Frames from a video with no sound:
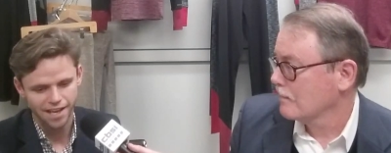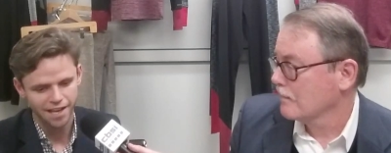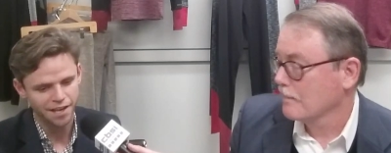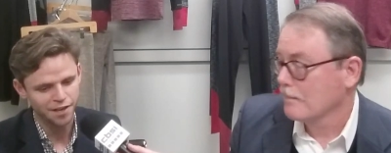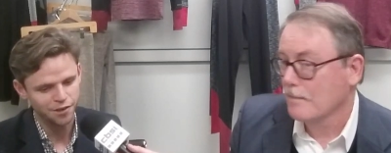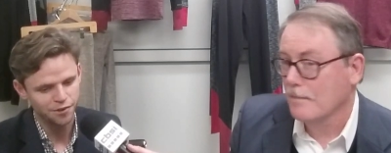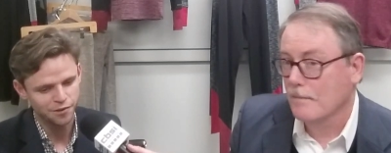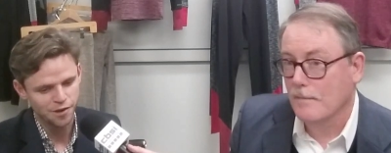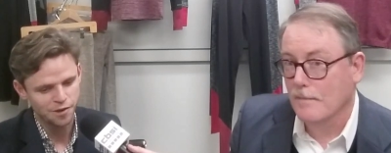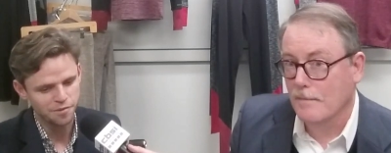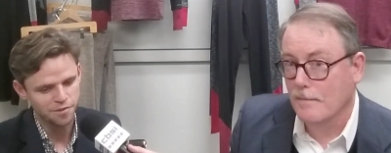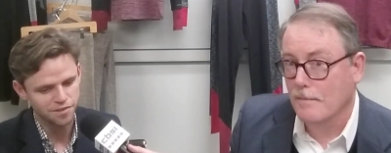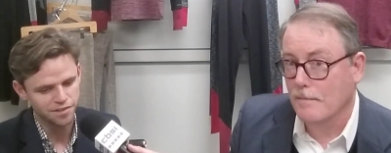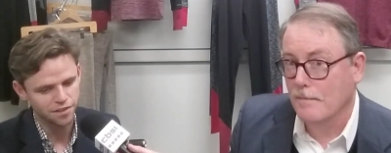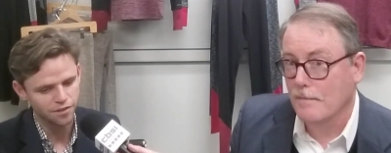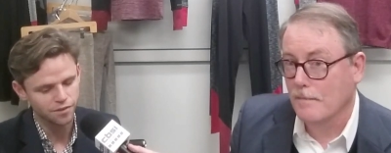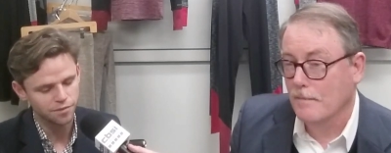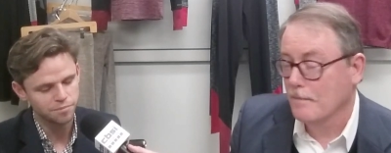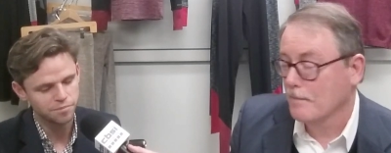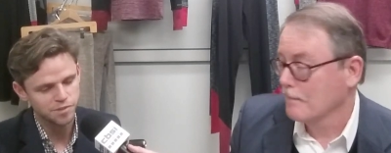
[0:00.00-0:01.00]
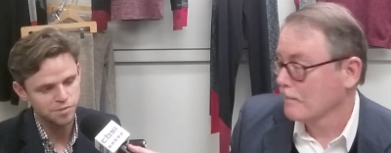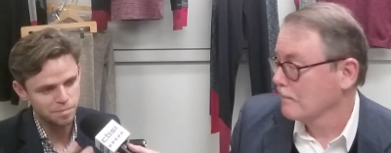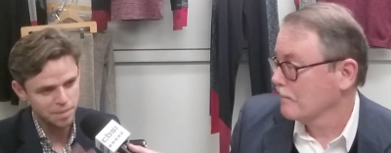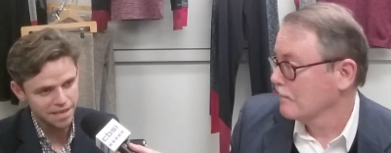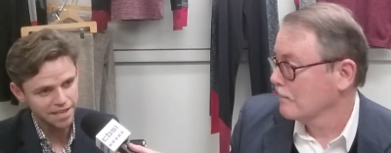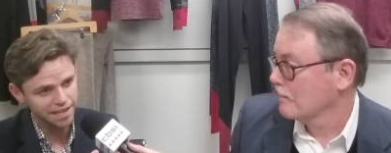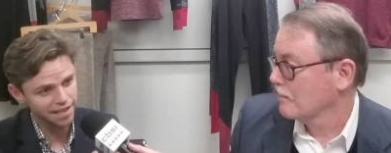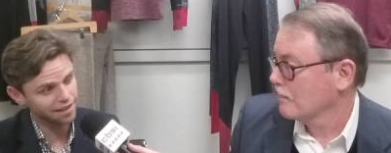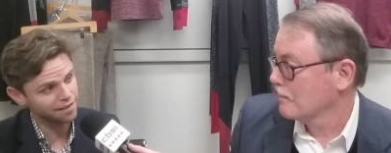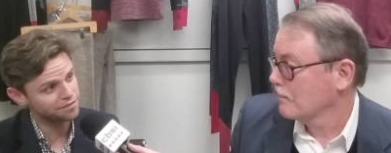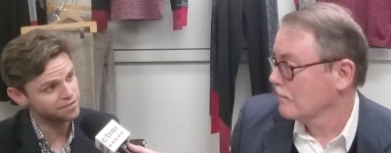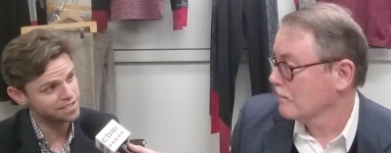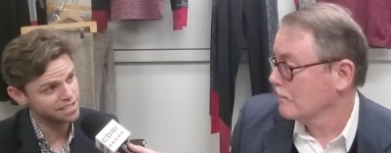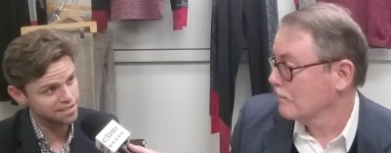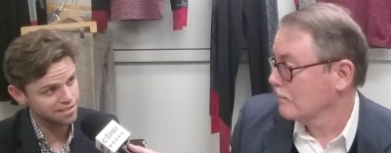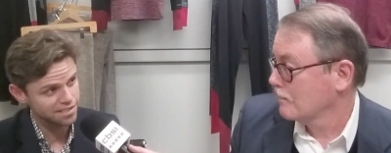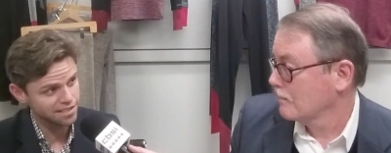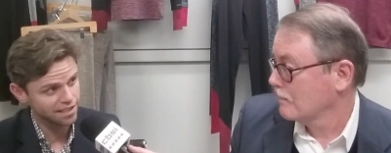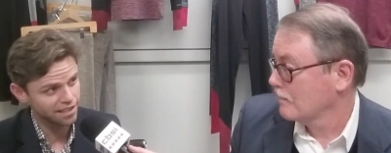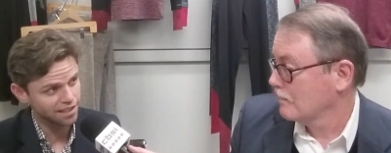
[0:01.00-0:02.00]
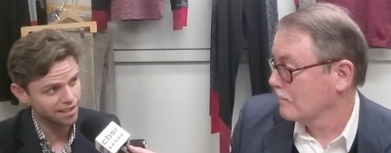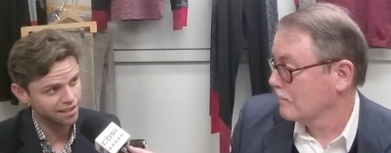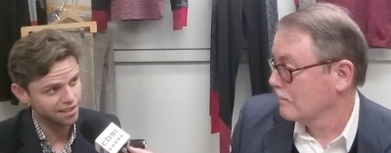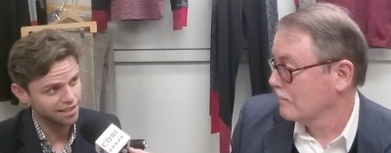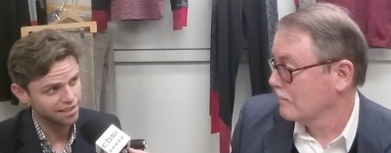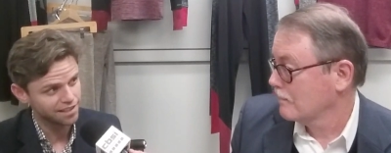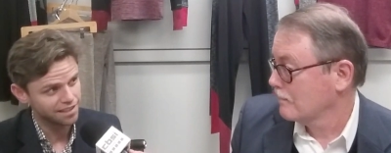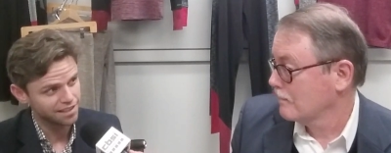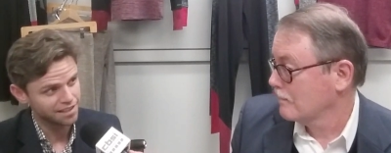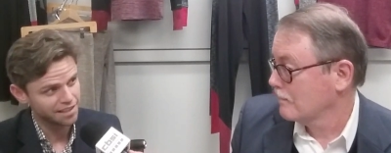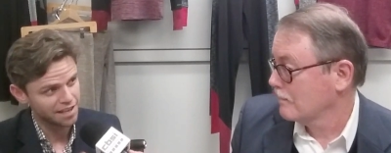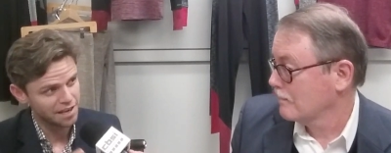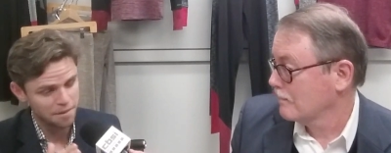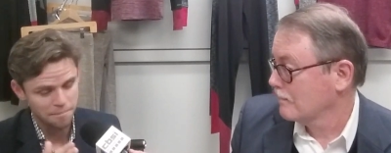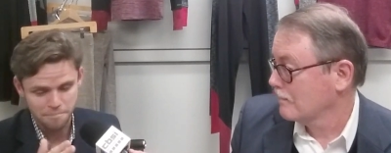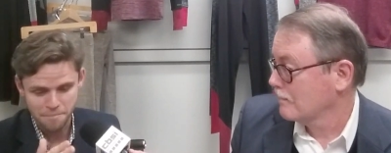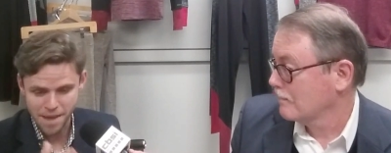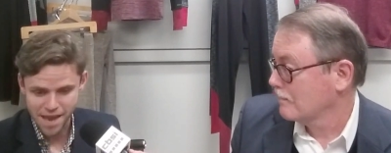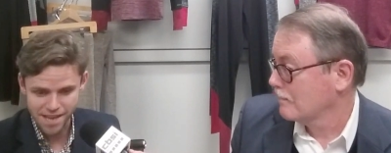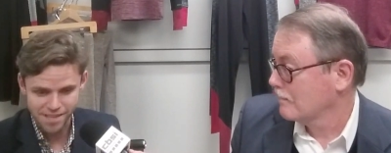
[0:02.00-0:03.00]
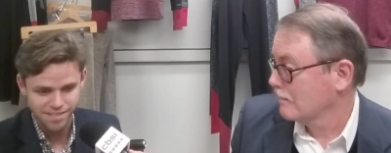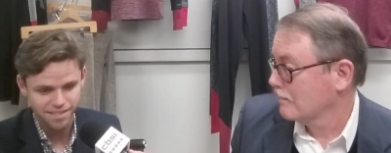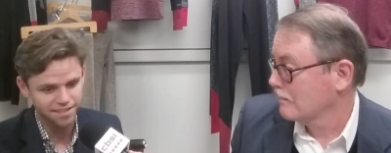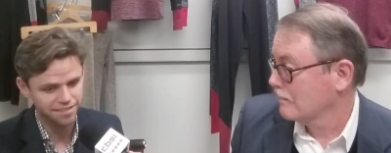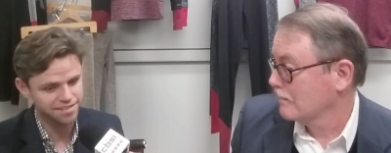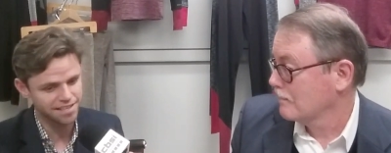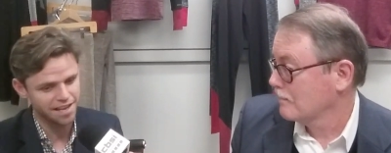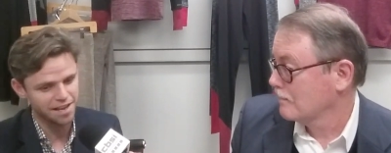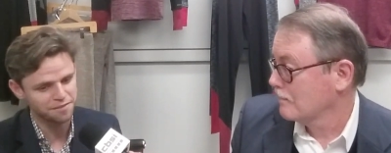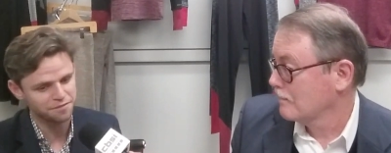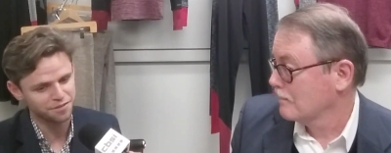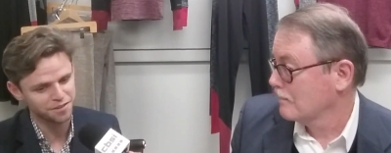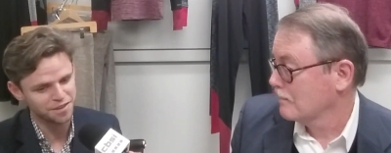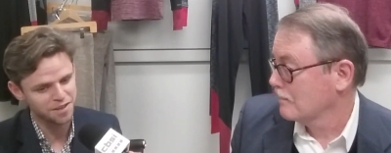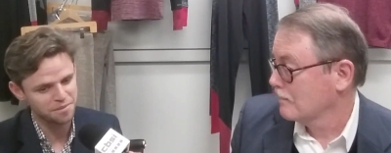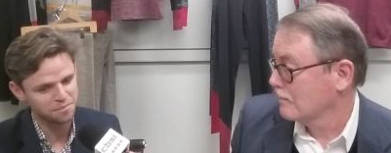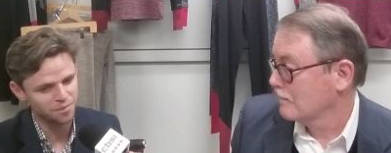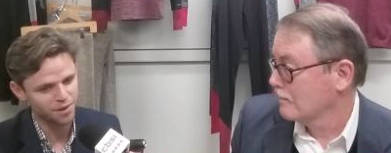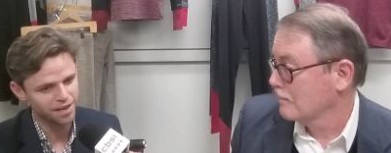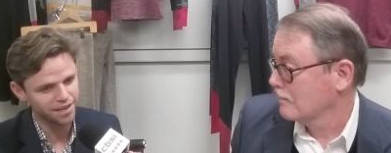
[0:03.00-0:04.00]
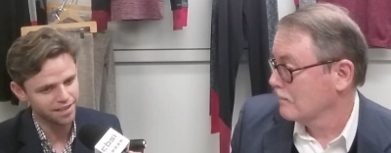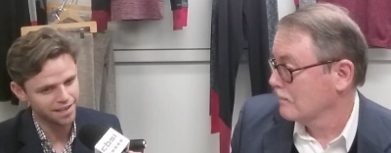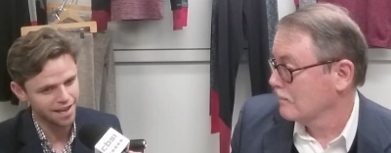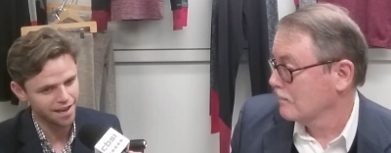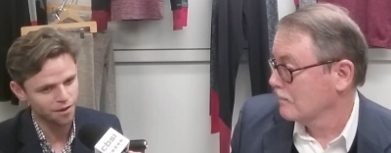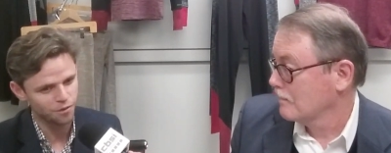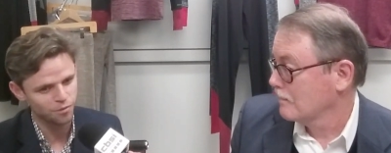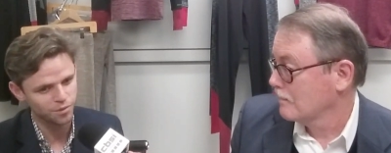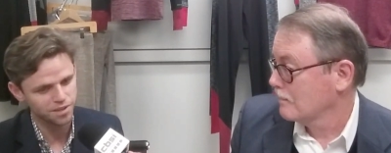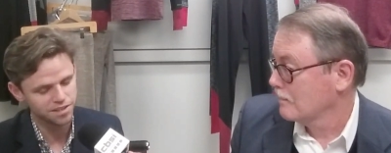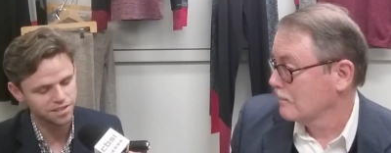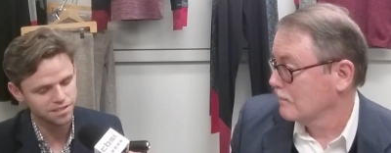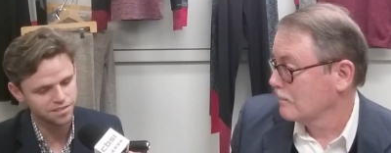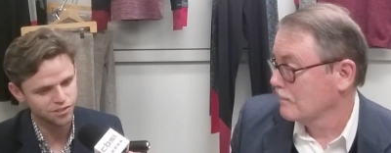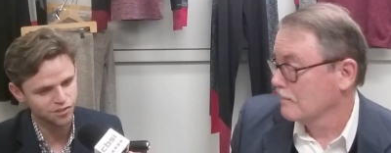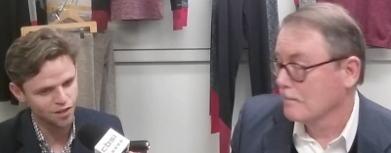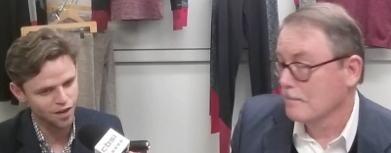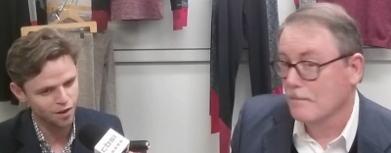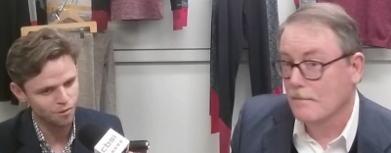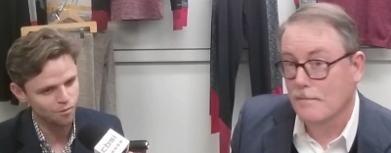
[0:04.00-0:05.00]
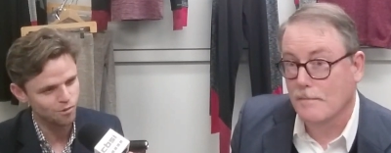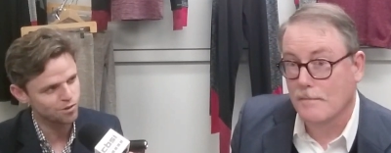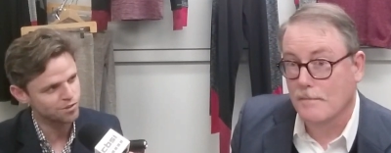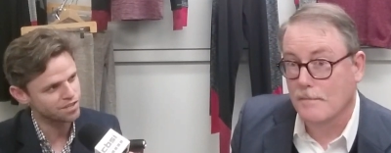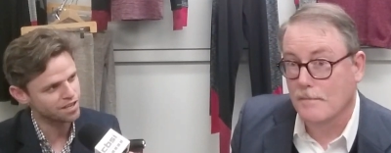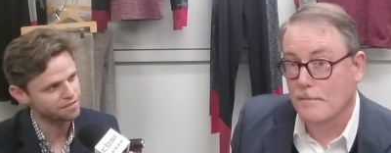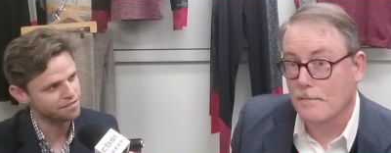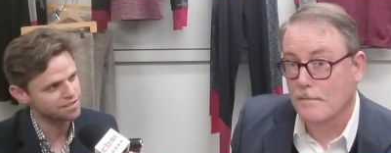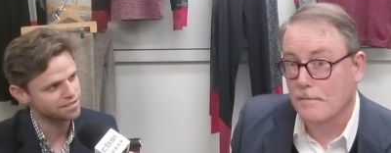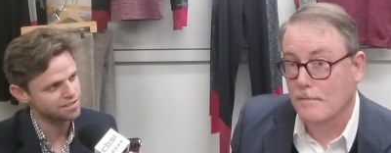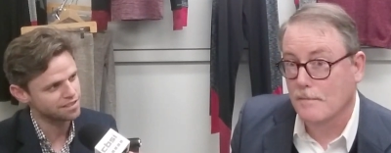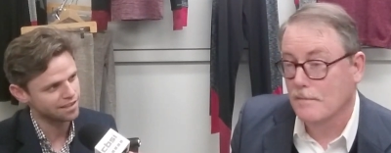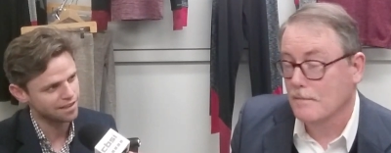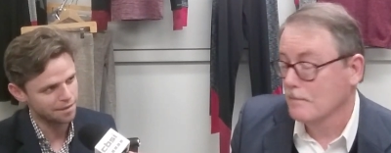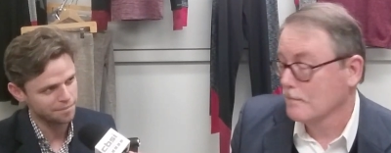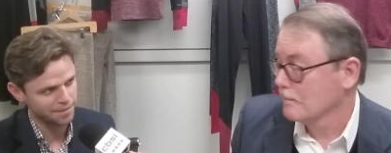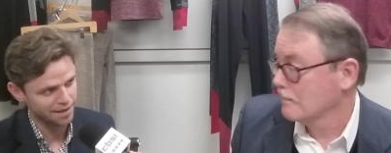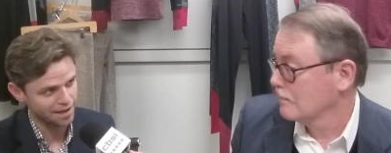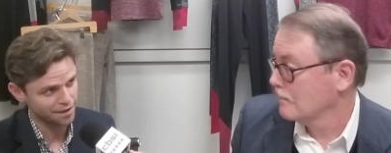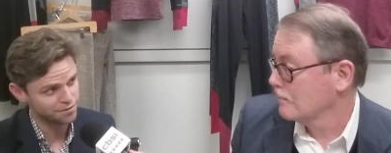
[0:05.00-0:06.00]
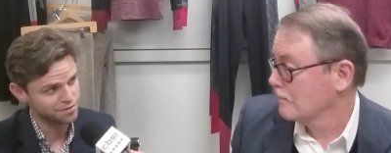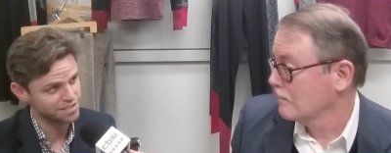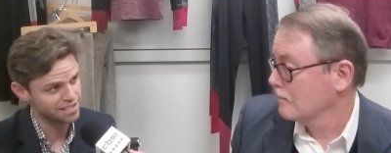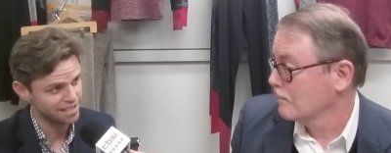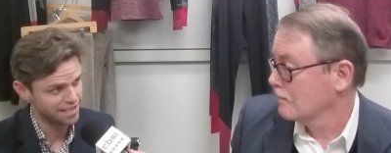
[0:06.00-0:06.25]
Speaker 1: I agree with you. Speaking of Disney, an amazing time for them right now with Star Wars obviously coming out